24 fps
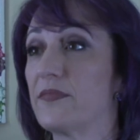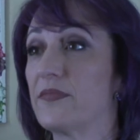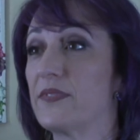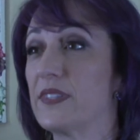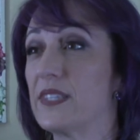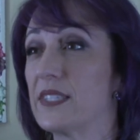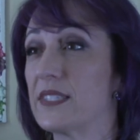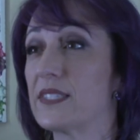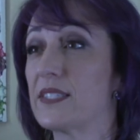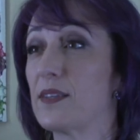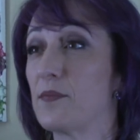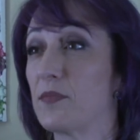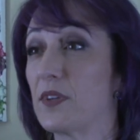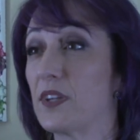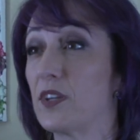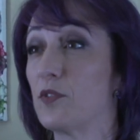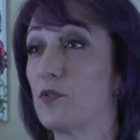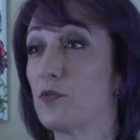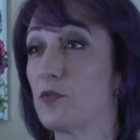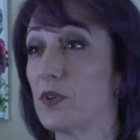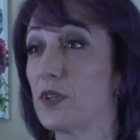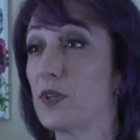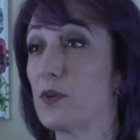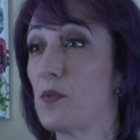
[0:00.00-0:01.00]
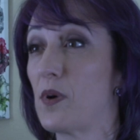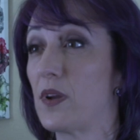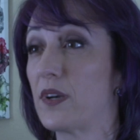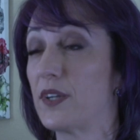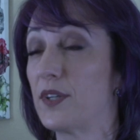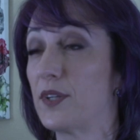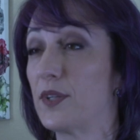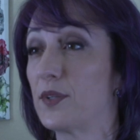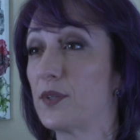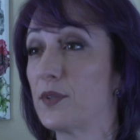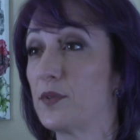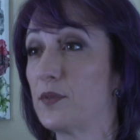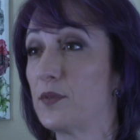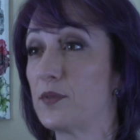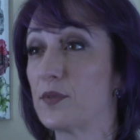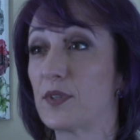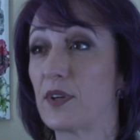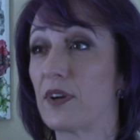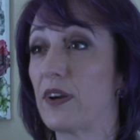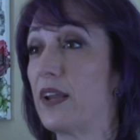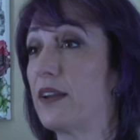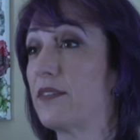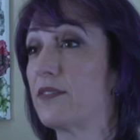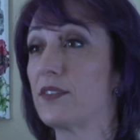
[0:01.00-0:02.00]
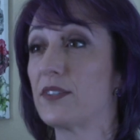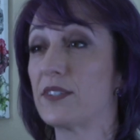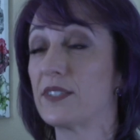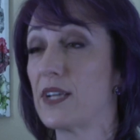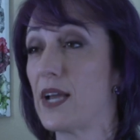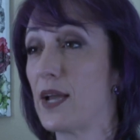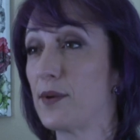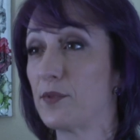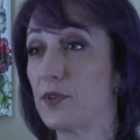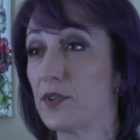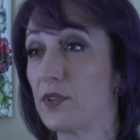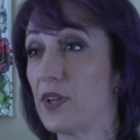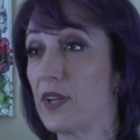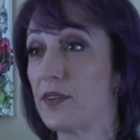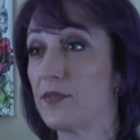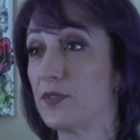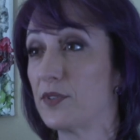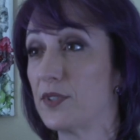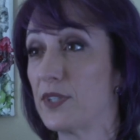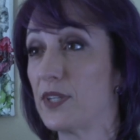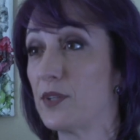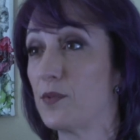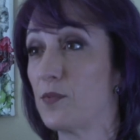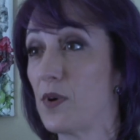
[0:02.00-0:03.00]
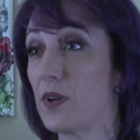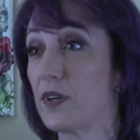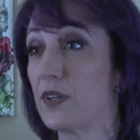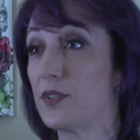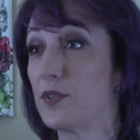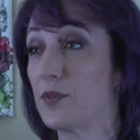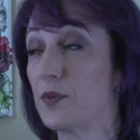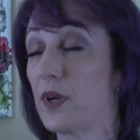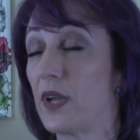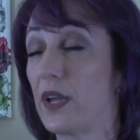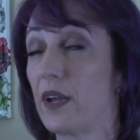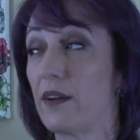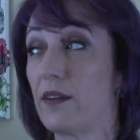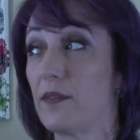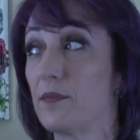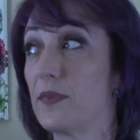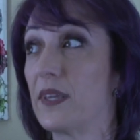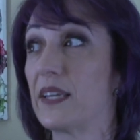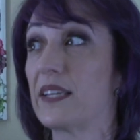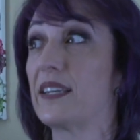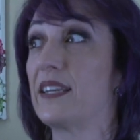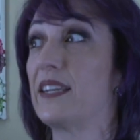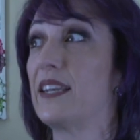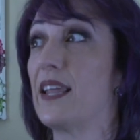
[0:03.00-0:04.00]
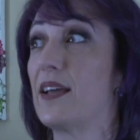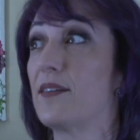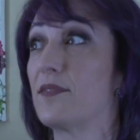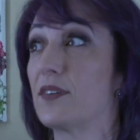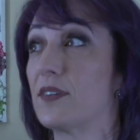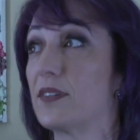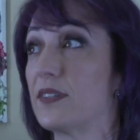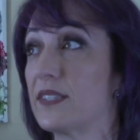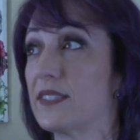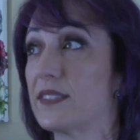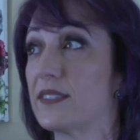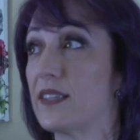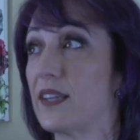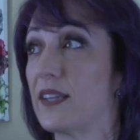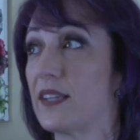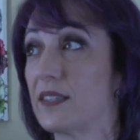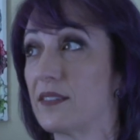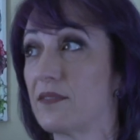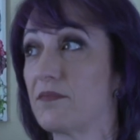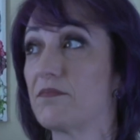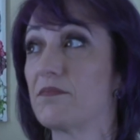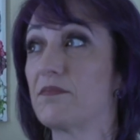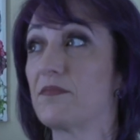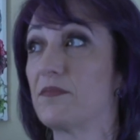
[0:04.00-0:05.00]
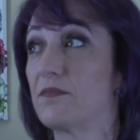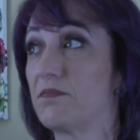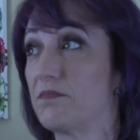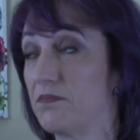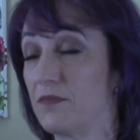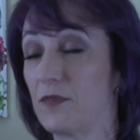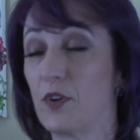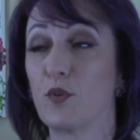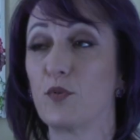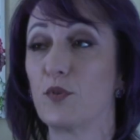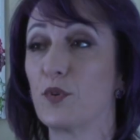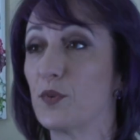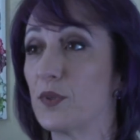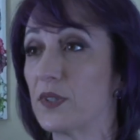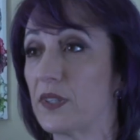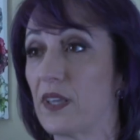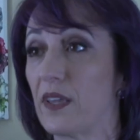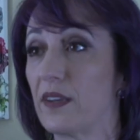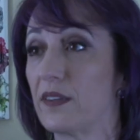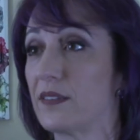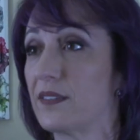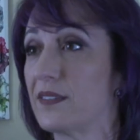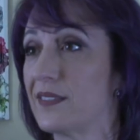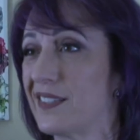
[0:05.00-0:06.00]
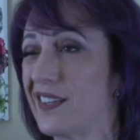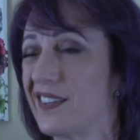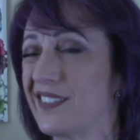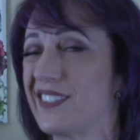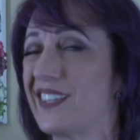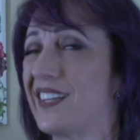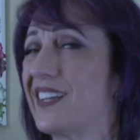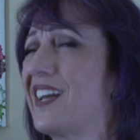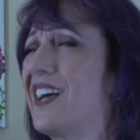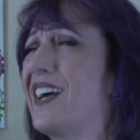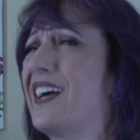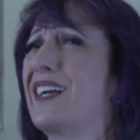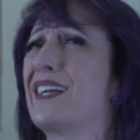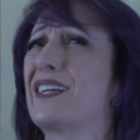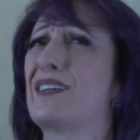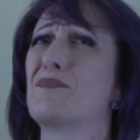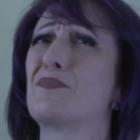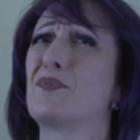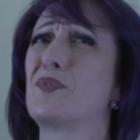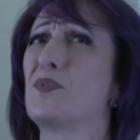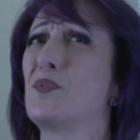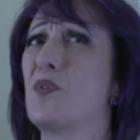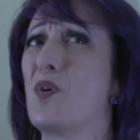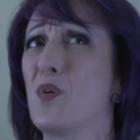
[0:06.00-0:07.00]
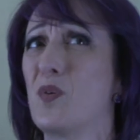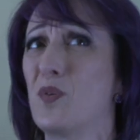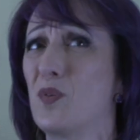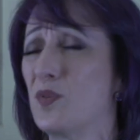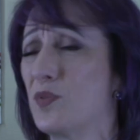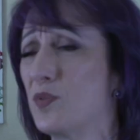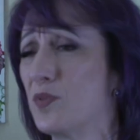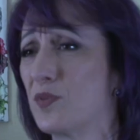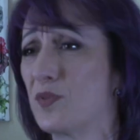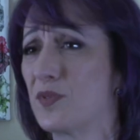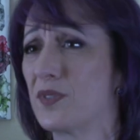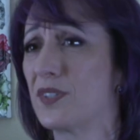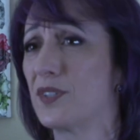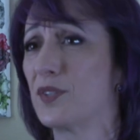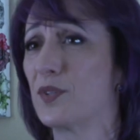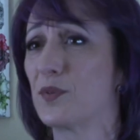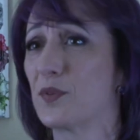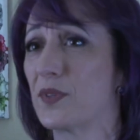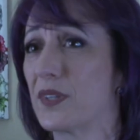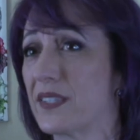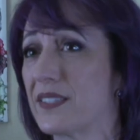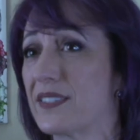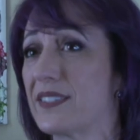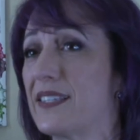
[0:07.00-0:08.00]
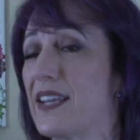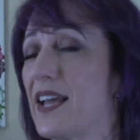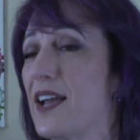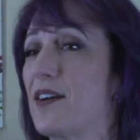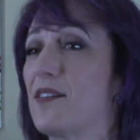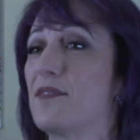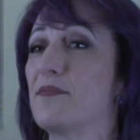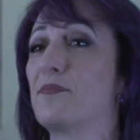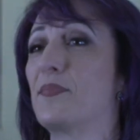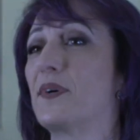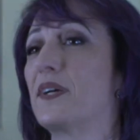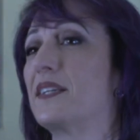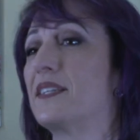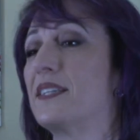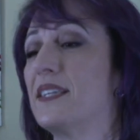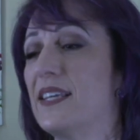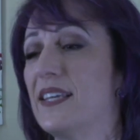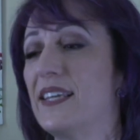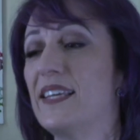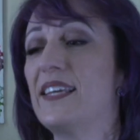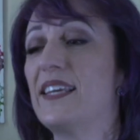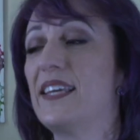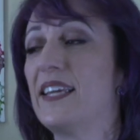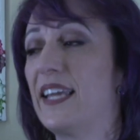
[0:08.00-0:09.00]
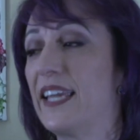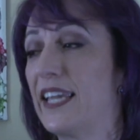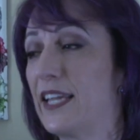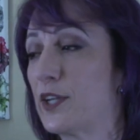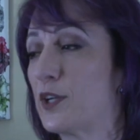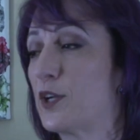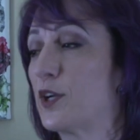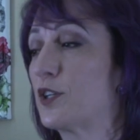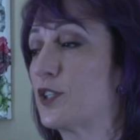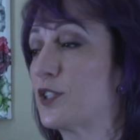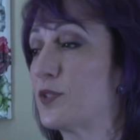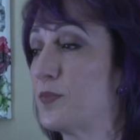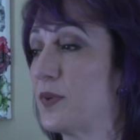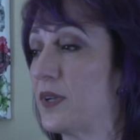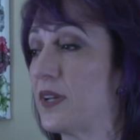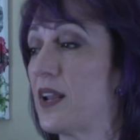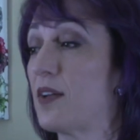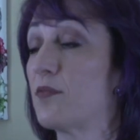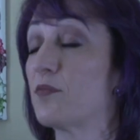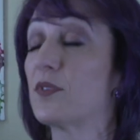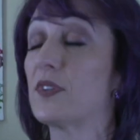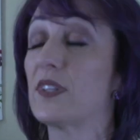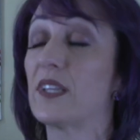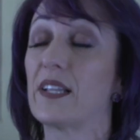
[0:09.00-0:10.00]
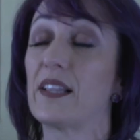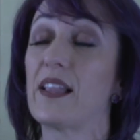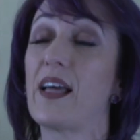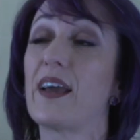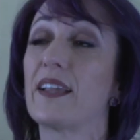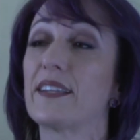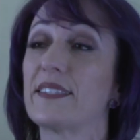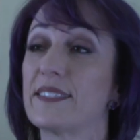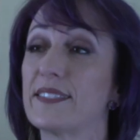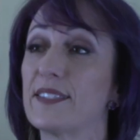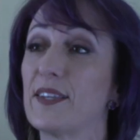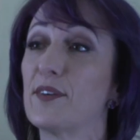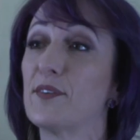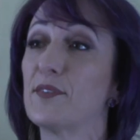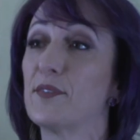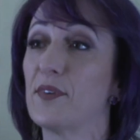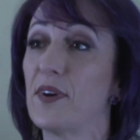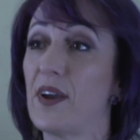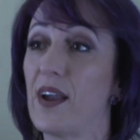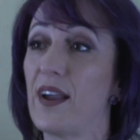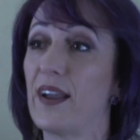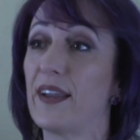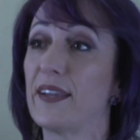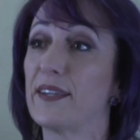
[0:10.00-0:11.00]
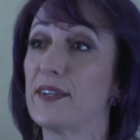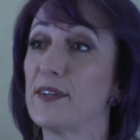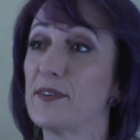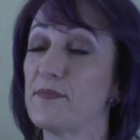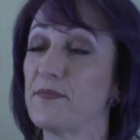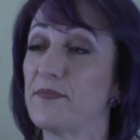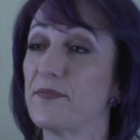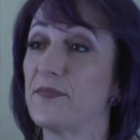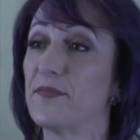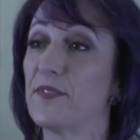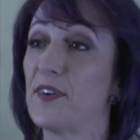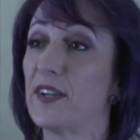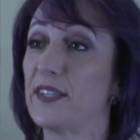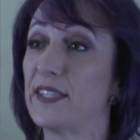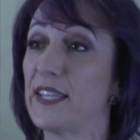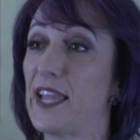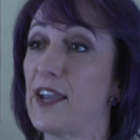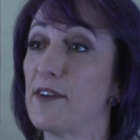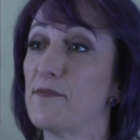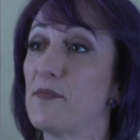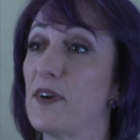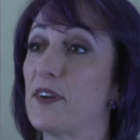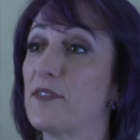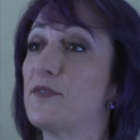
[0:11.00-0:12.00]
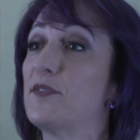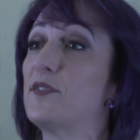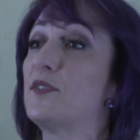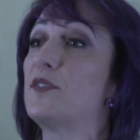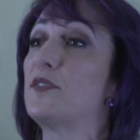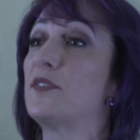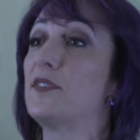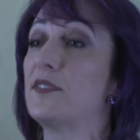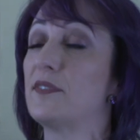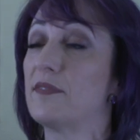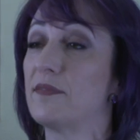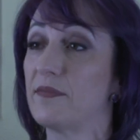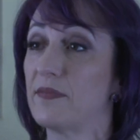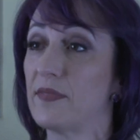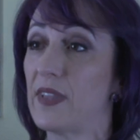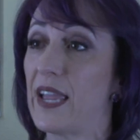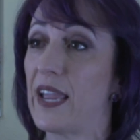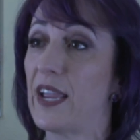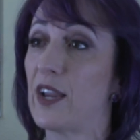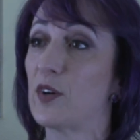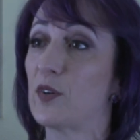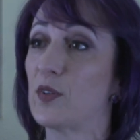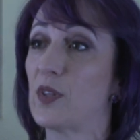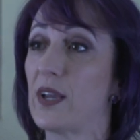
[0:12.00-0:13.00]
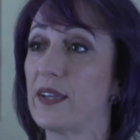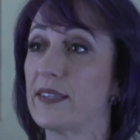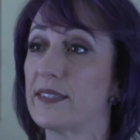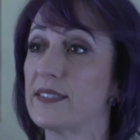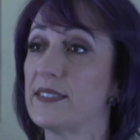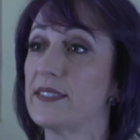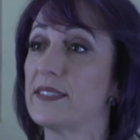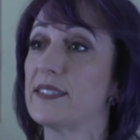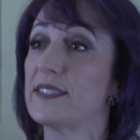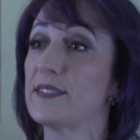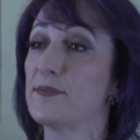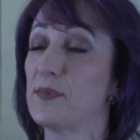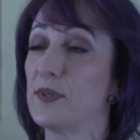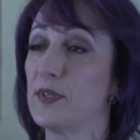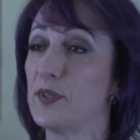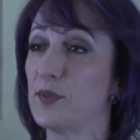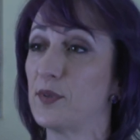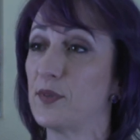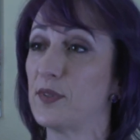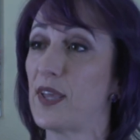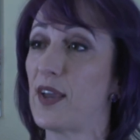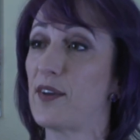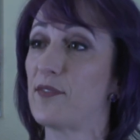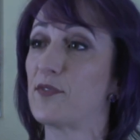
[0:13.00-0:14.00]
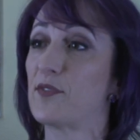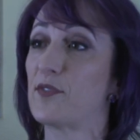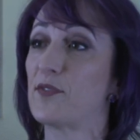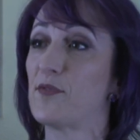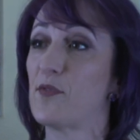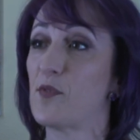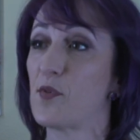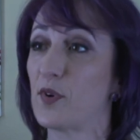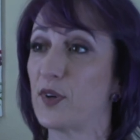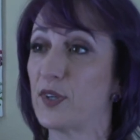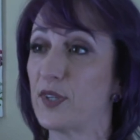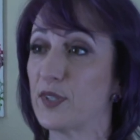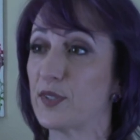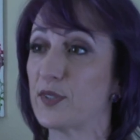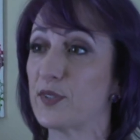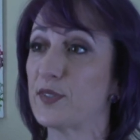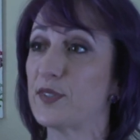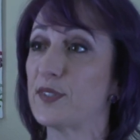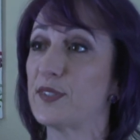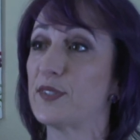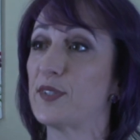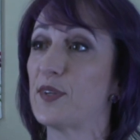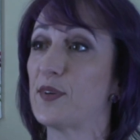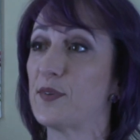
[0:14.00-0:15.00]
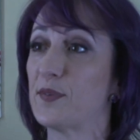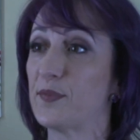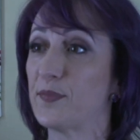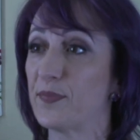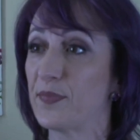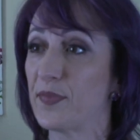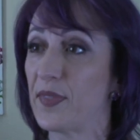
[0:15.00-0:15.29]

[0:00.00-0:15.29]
this is something you really want to do. Is there ever a time in your life you didn't want to do hair? I'm like, never. And he's like, go do it then, because I was like, I am too old to do this now. But he encouraged me, and I'm really glad. So I finally have my full hair license. Been doing that for 4 years. So